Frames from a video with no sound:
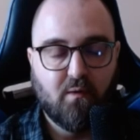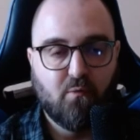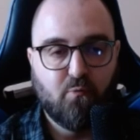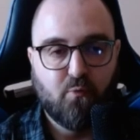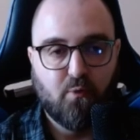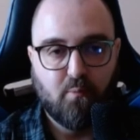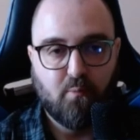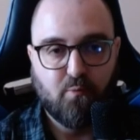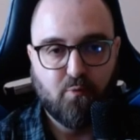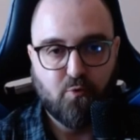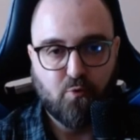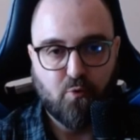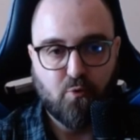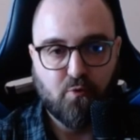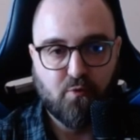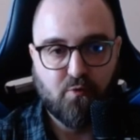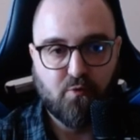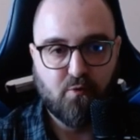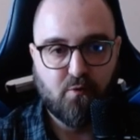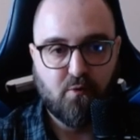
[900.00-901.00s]
from
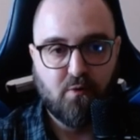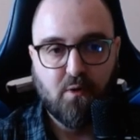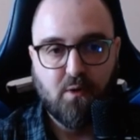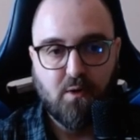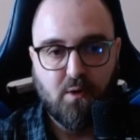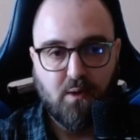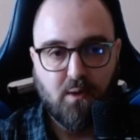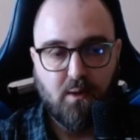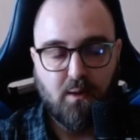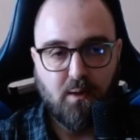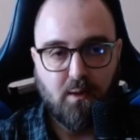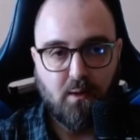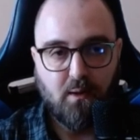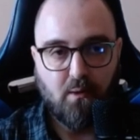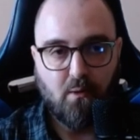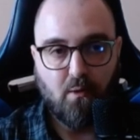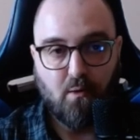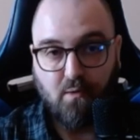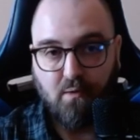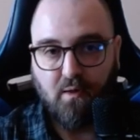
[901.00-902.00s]
source
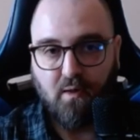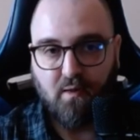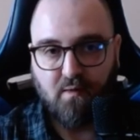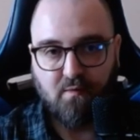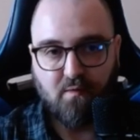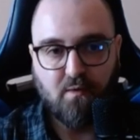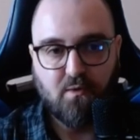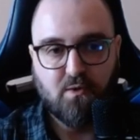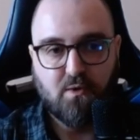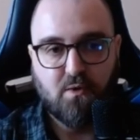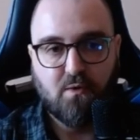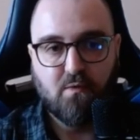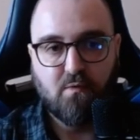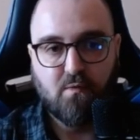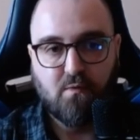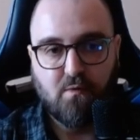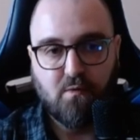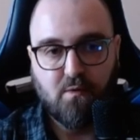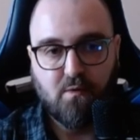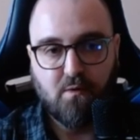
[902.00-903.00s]
all the
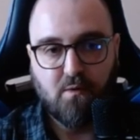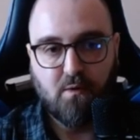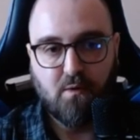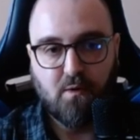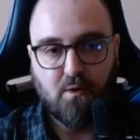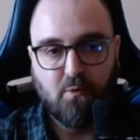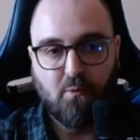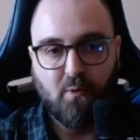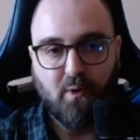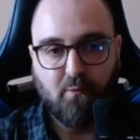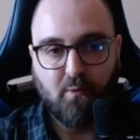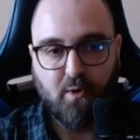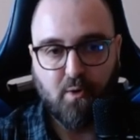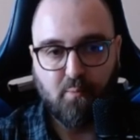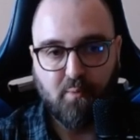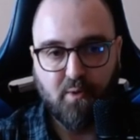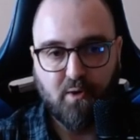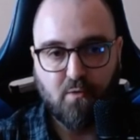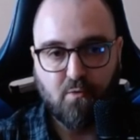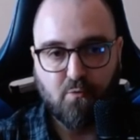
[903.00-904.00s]
extensions, you are
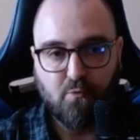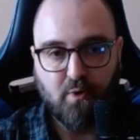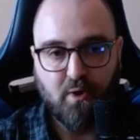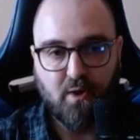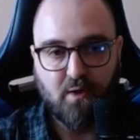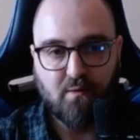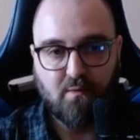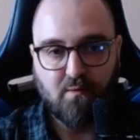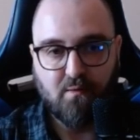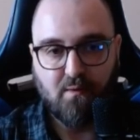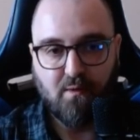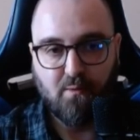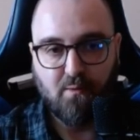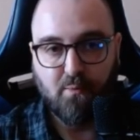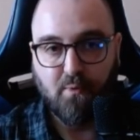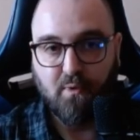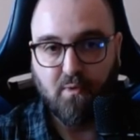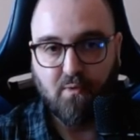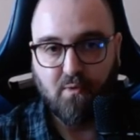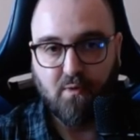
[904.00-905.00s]
recommended to create a
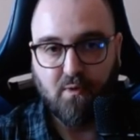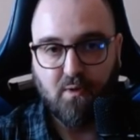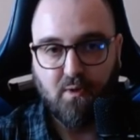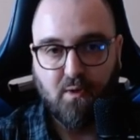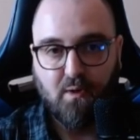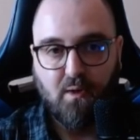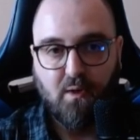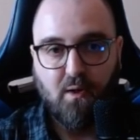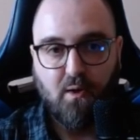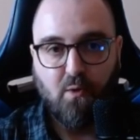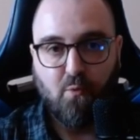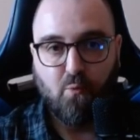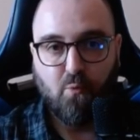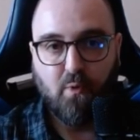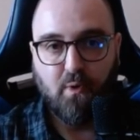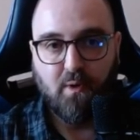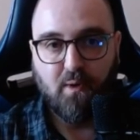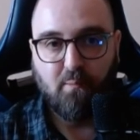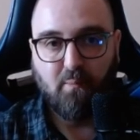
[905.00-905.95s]
builder with a